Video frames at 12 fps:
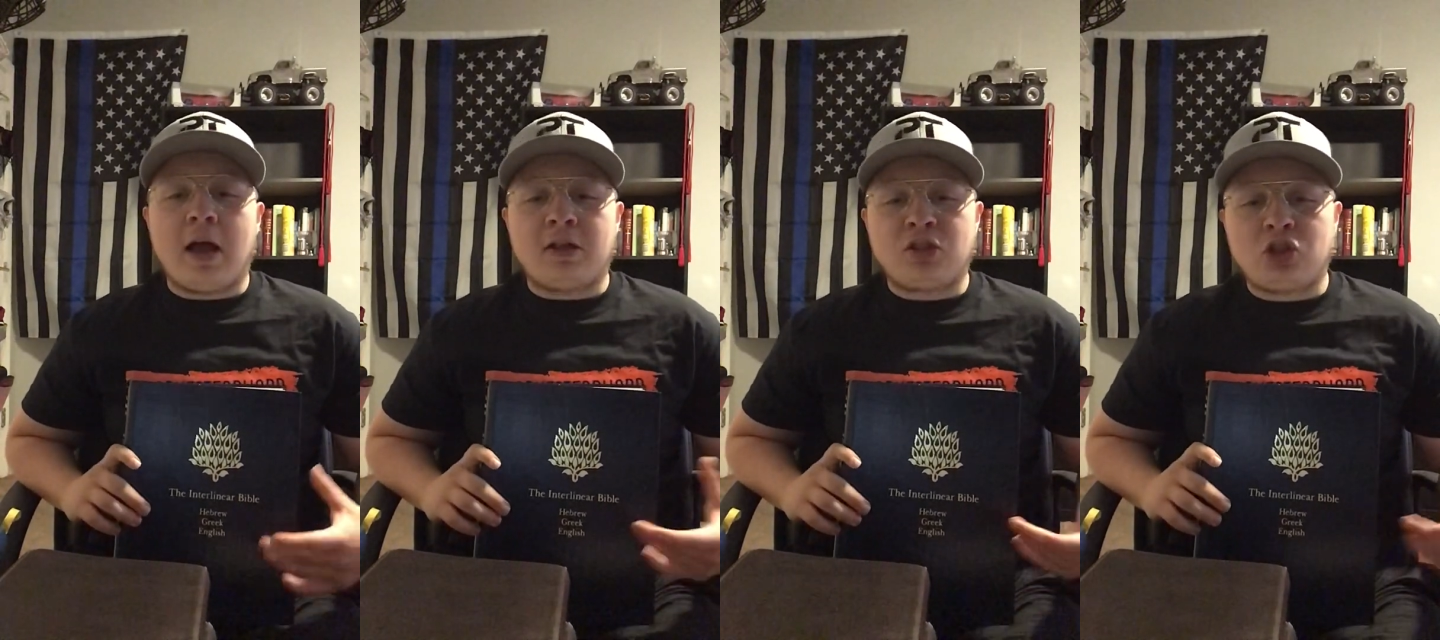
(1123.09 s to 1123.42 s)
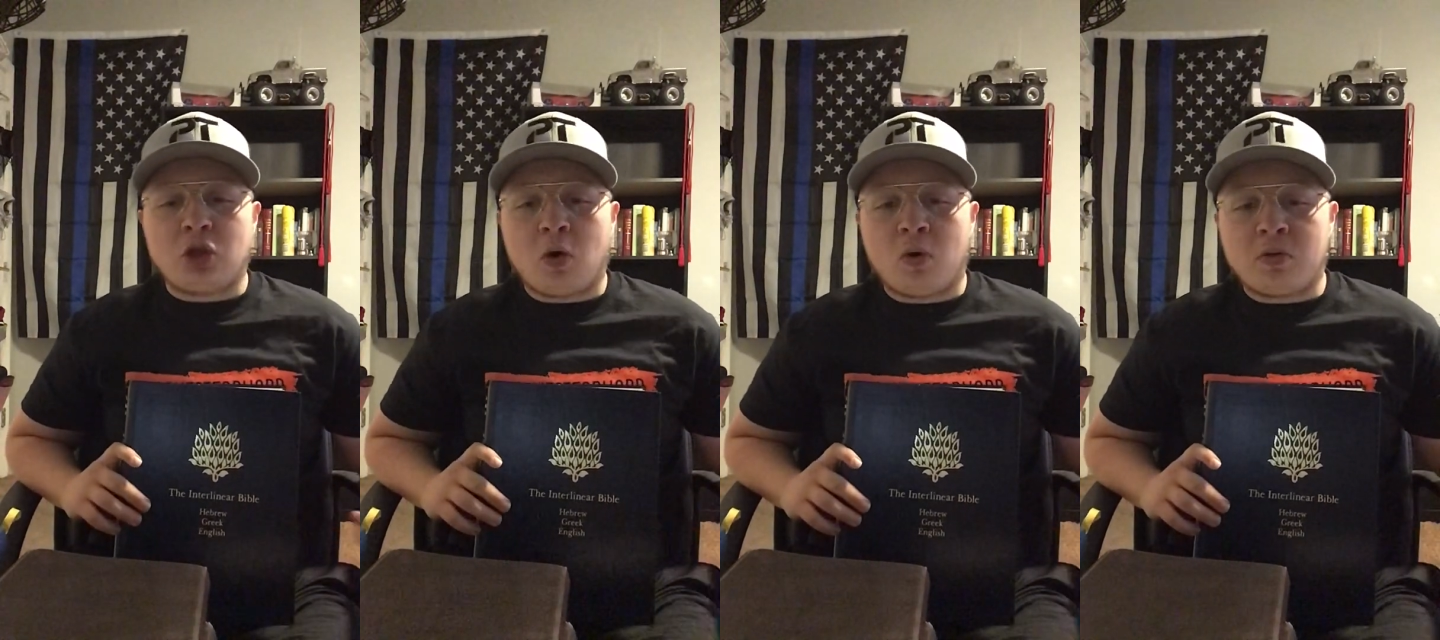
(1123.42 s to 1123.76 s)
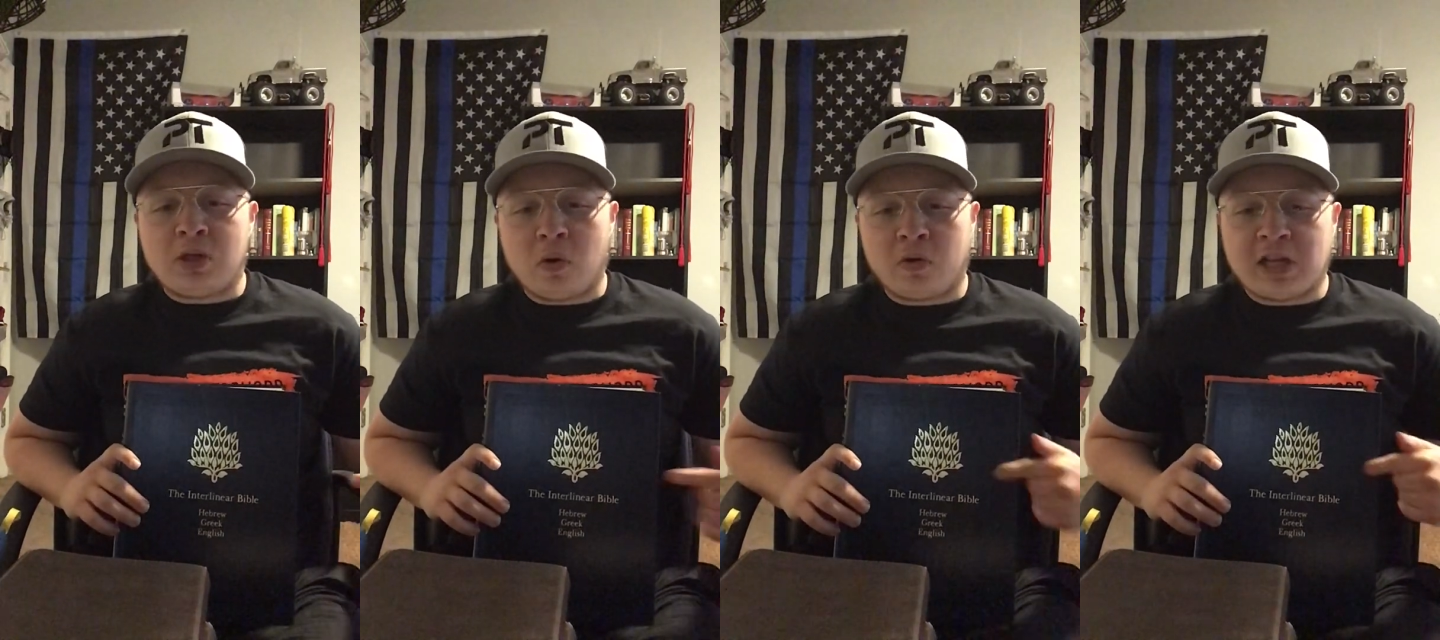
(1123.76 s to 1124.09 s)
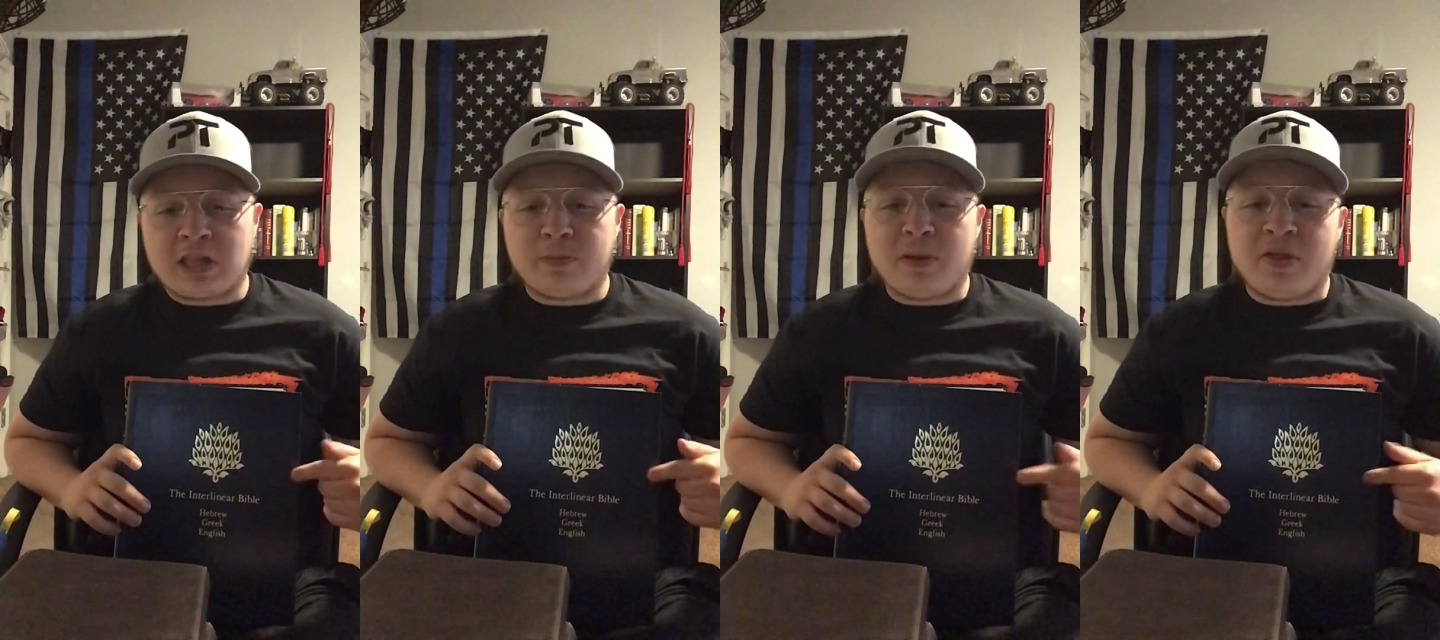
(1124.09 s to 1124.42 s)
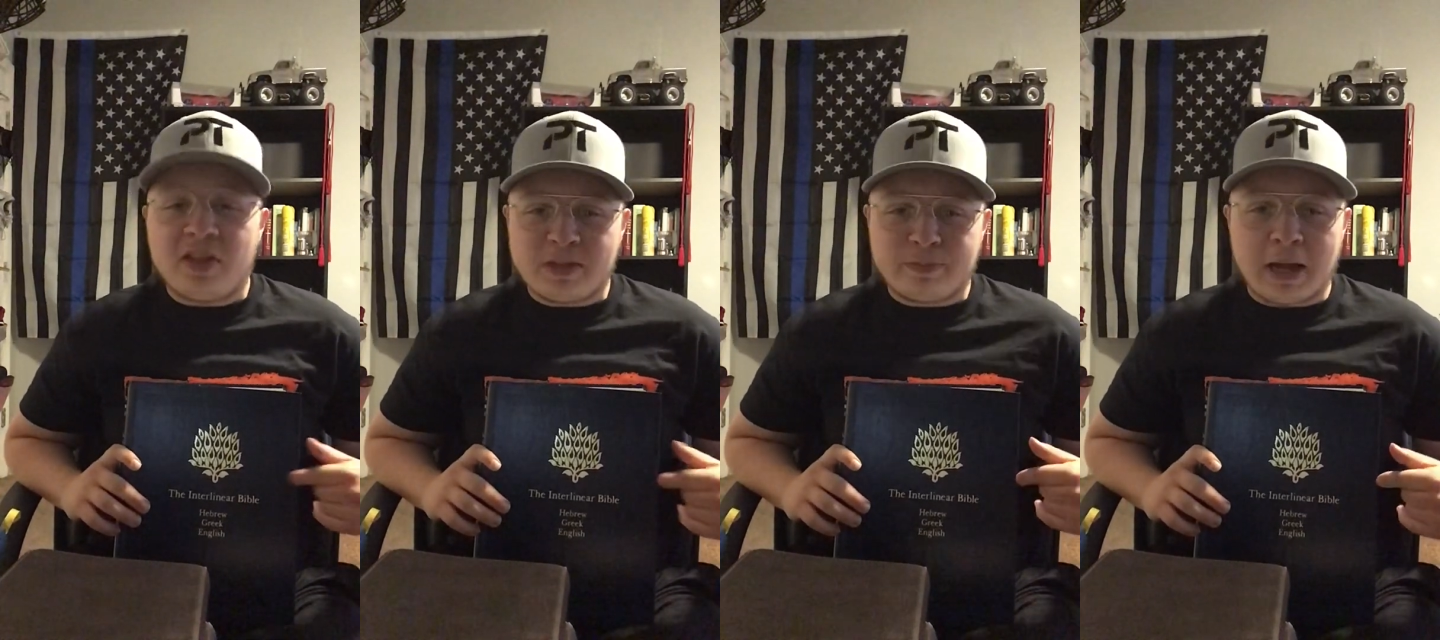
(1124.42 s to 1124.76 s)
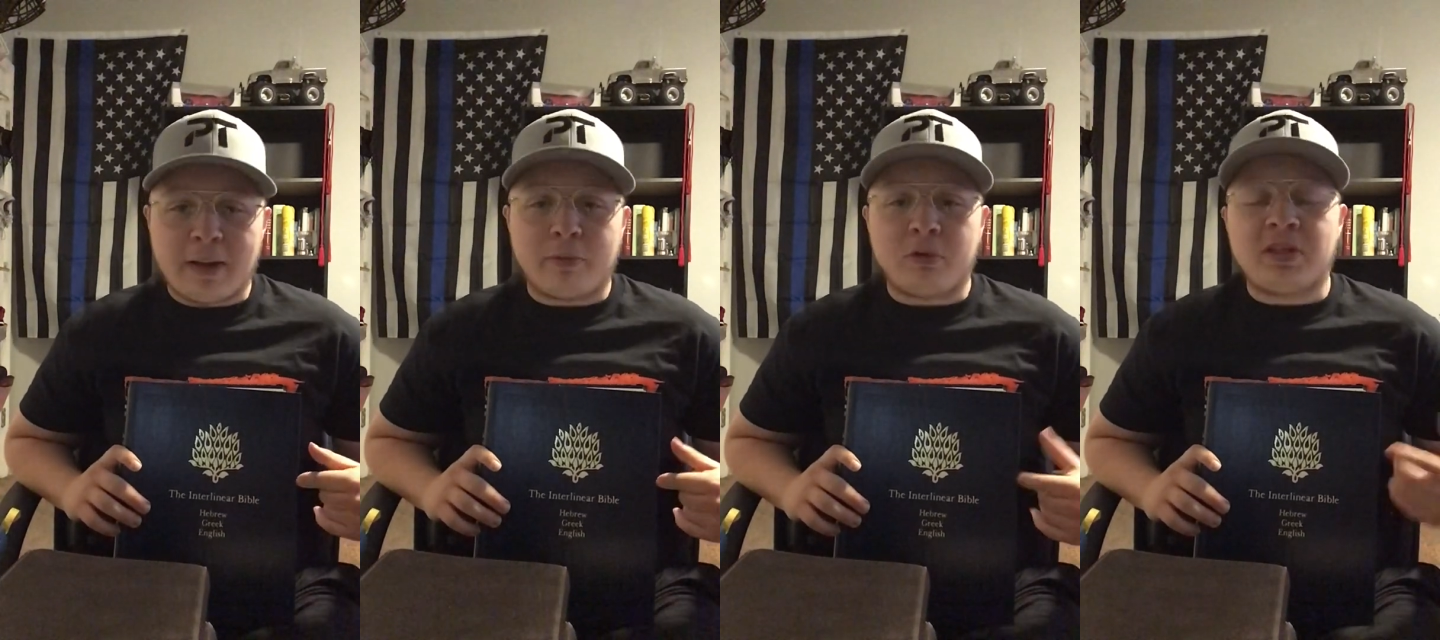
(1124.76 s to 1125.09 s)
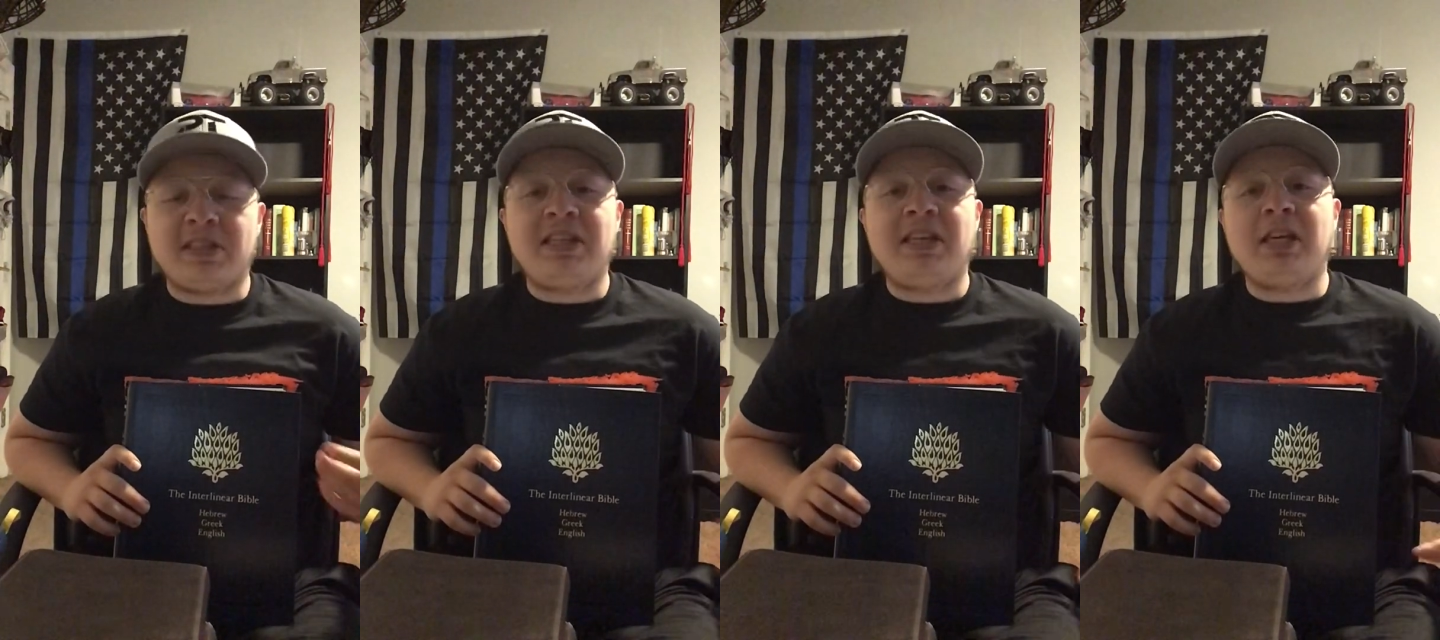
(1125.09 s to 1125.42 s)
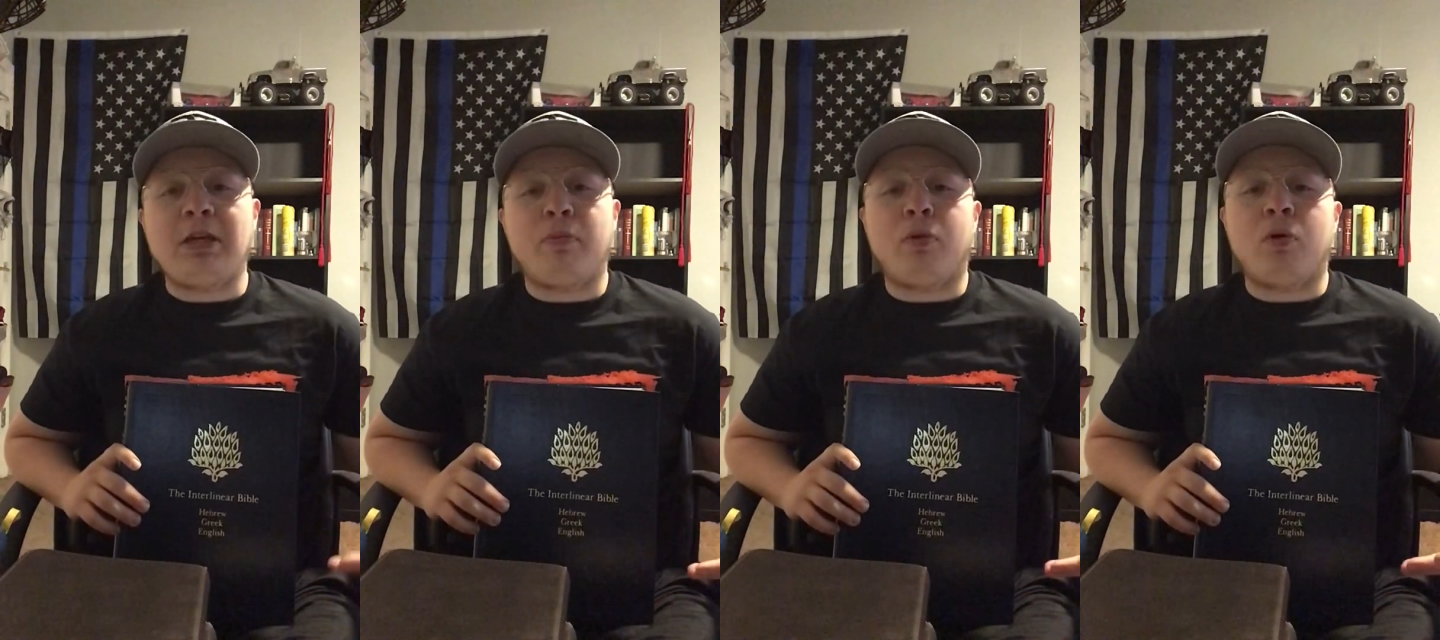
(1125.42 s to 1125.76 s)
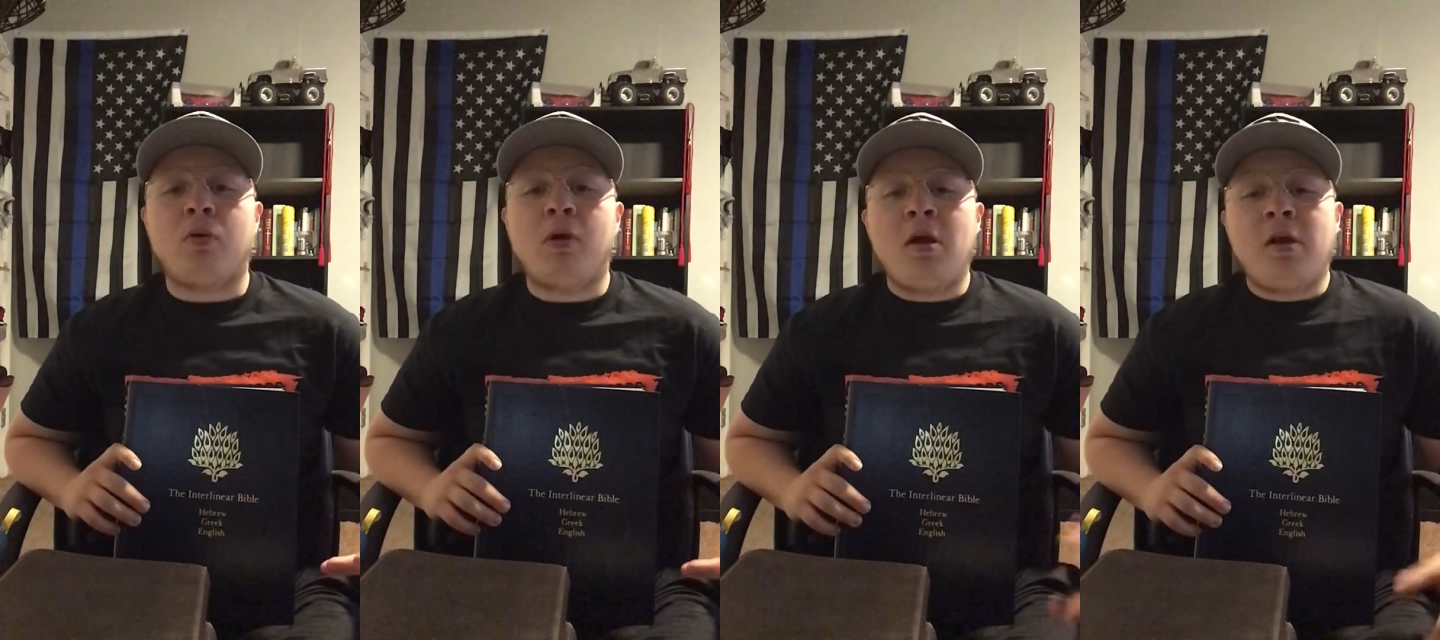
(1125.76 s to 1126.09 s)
So the Old Testament in this Bible is Hebrew.